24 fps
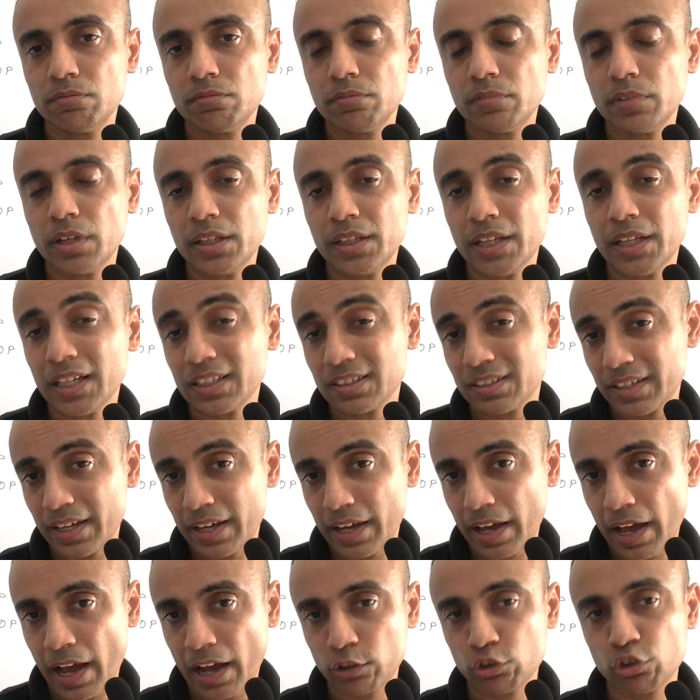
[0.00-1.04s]
That's
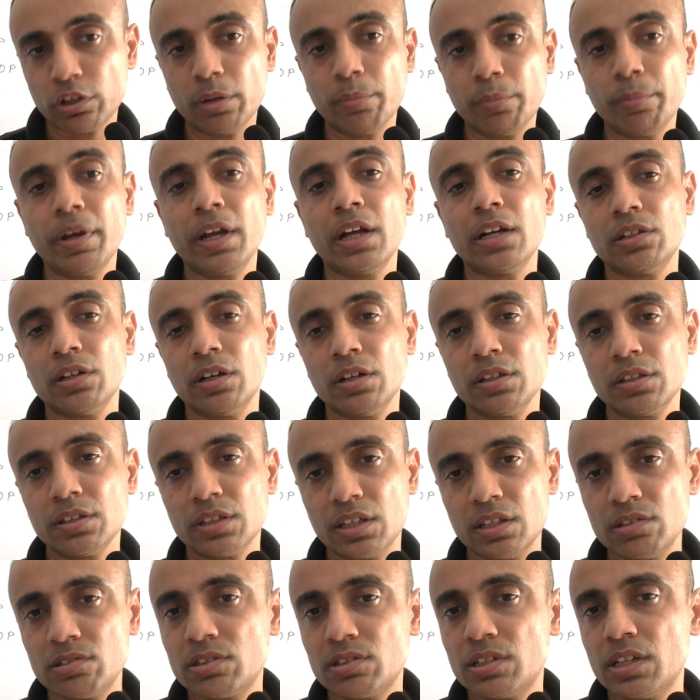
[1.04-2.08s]
actually being done
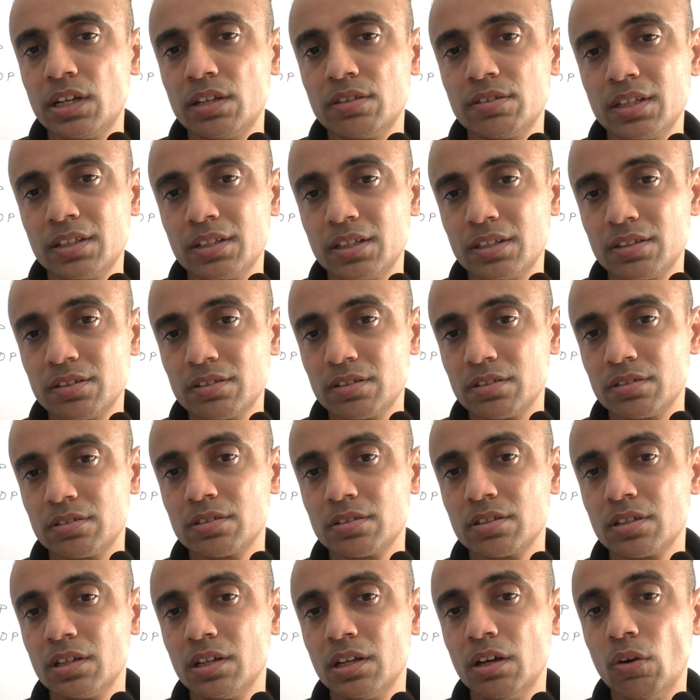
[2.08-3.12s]
these days, and this is
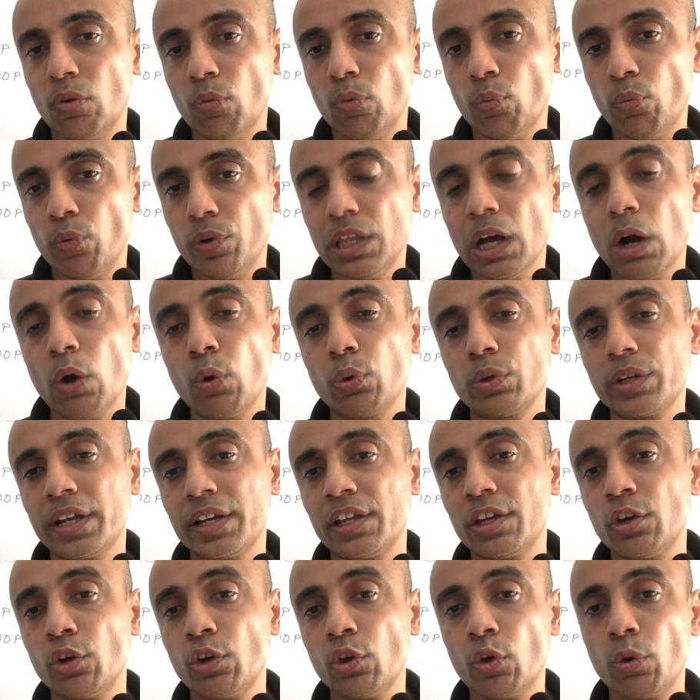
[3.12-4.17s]
without any
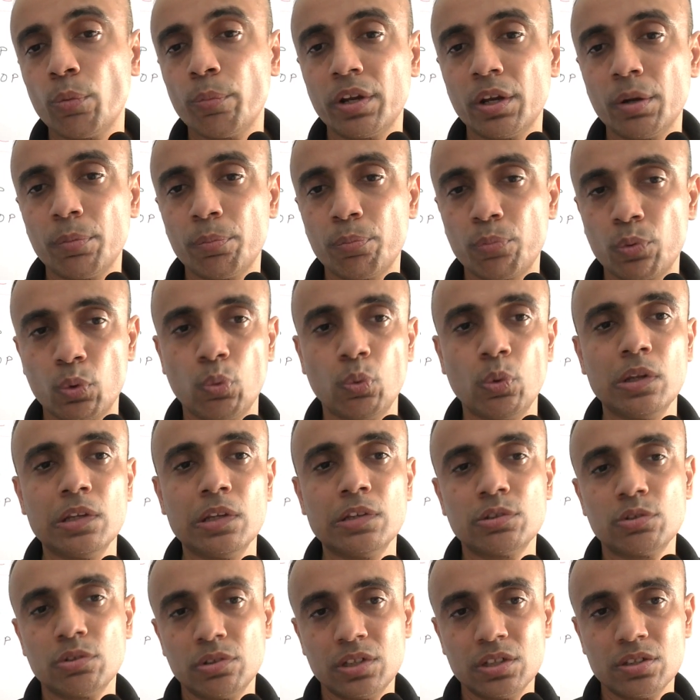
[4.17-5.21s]
human approval.
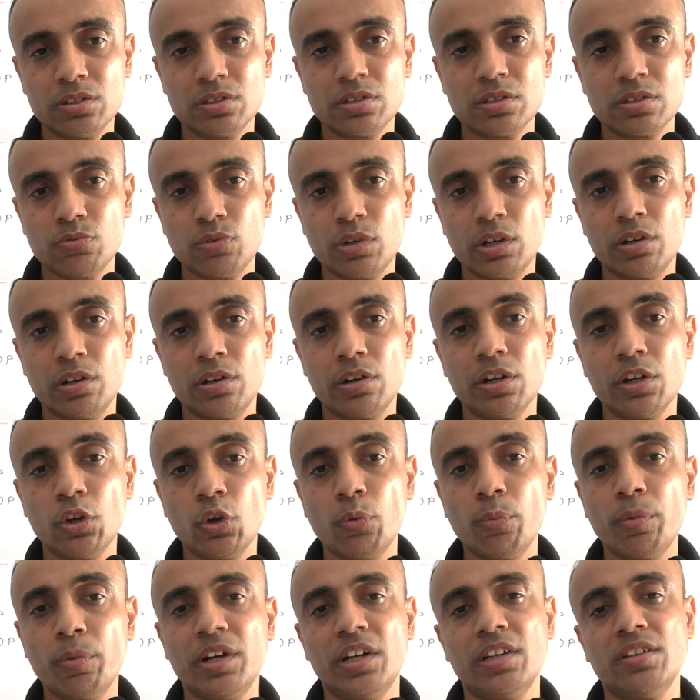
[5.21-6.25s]
So this is where
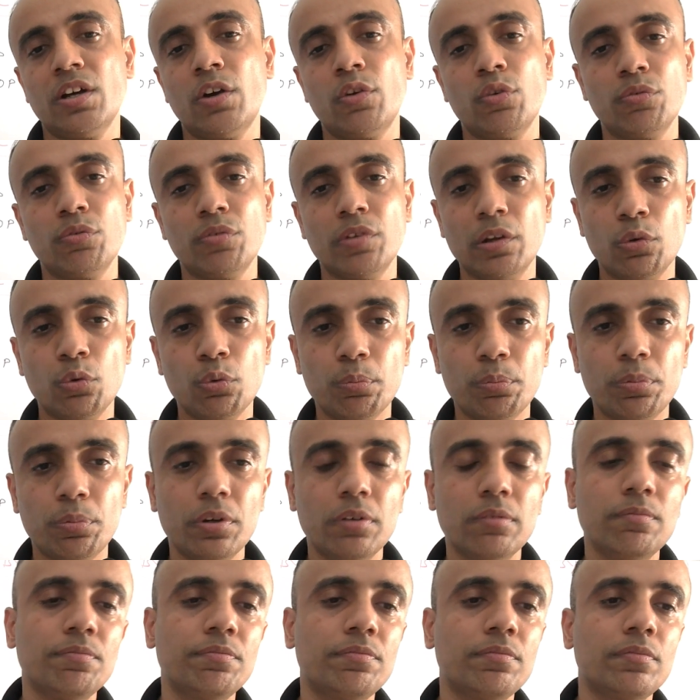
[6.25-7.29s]
human is out of the loop.
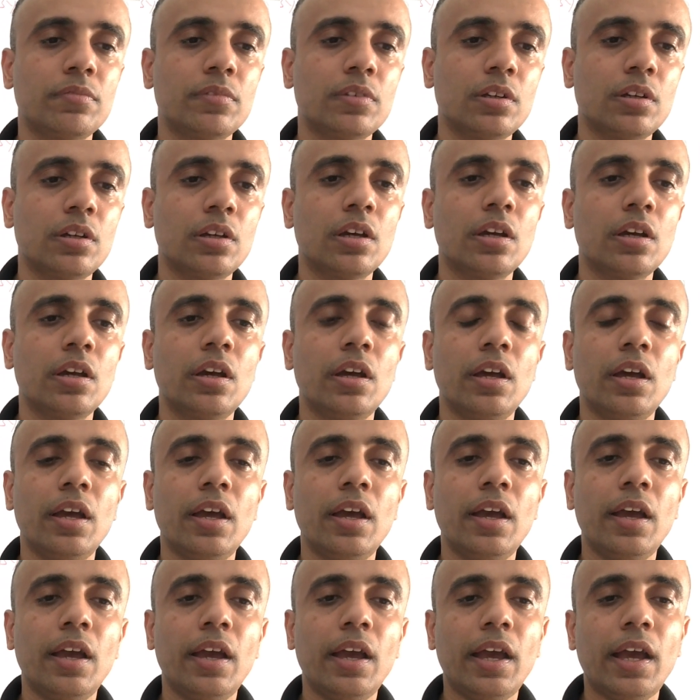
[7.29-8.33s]

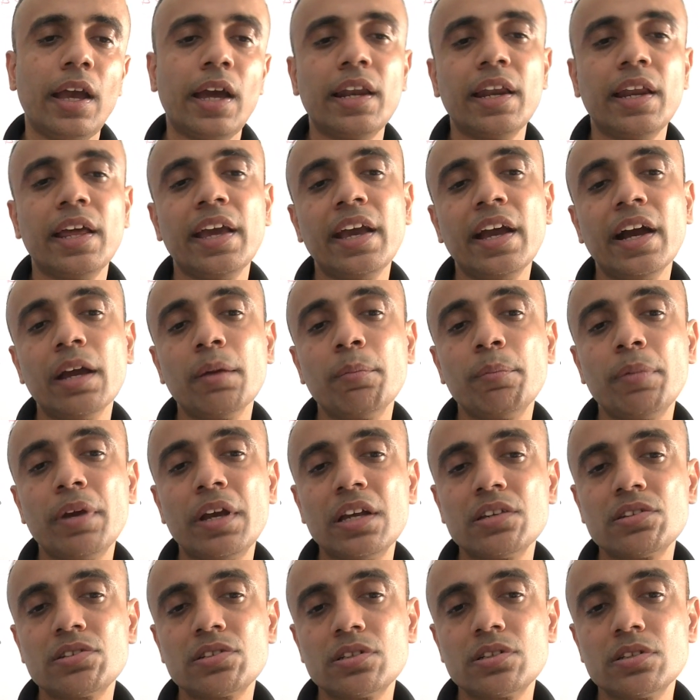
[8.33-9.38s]
An
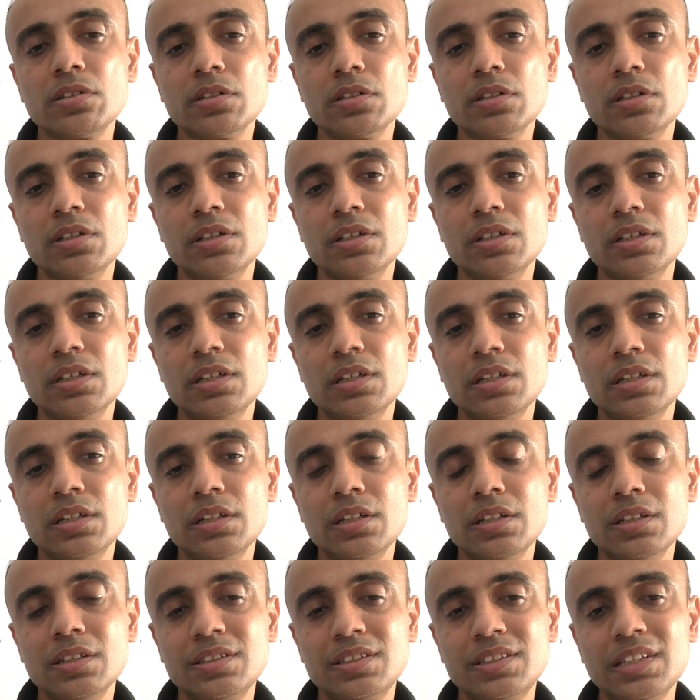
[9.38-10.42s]
AI-based
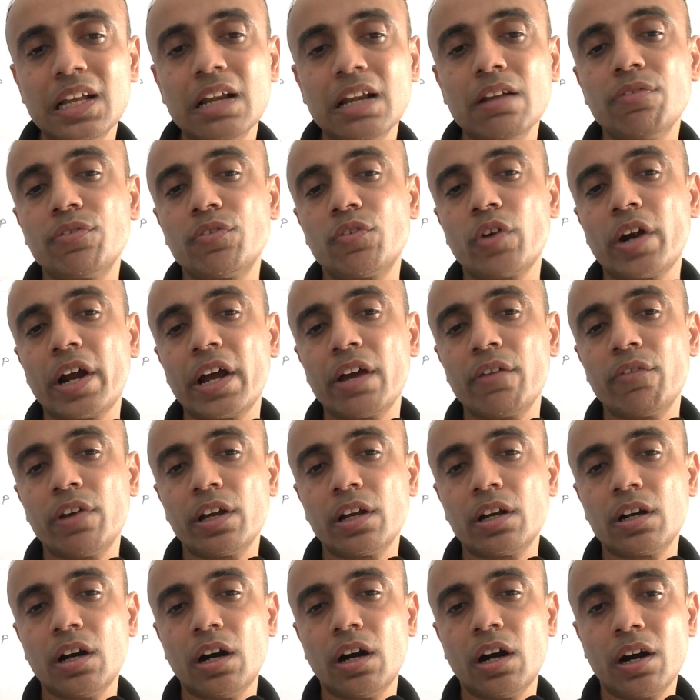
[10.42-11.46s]
self-driving
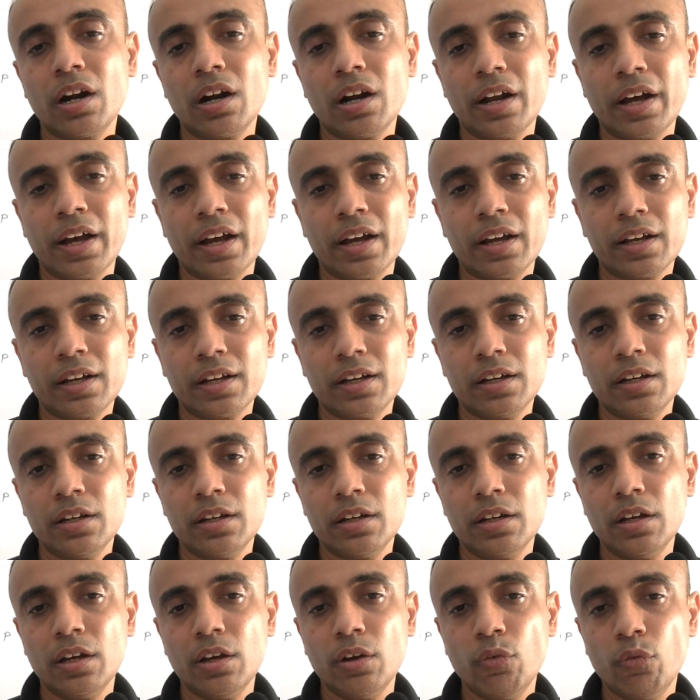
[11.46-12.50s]
car like
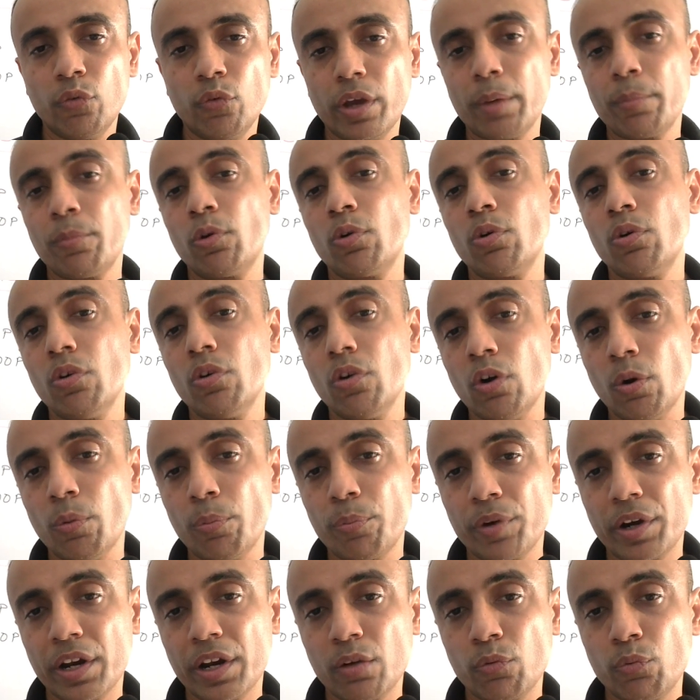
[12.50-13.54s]
Waymo
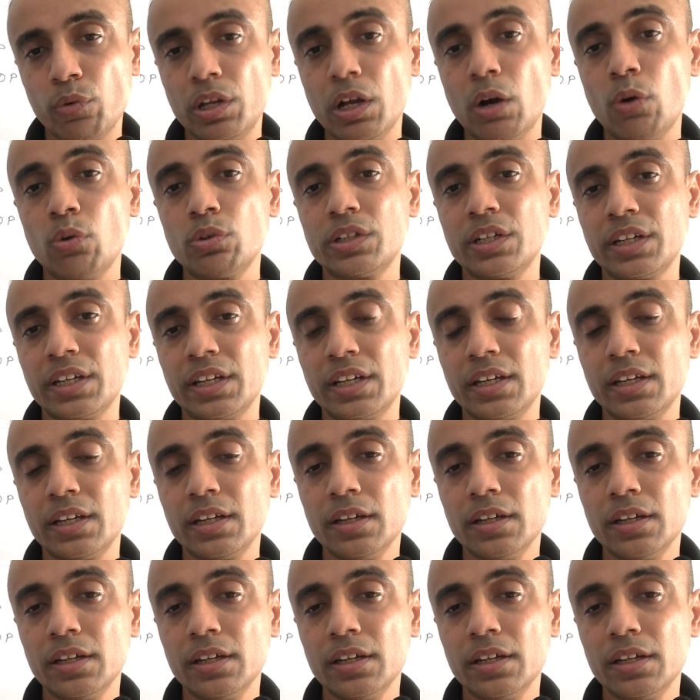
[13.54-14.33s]
operating without any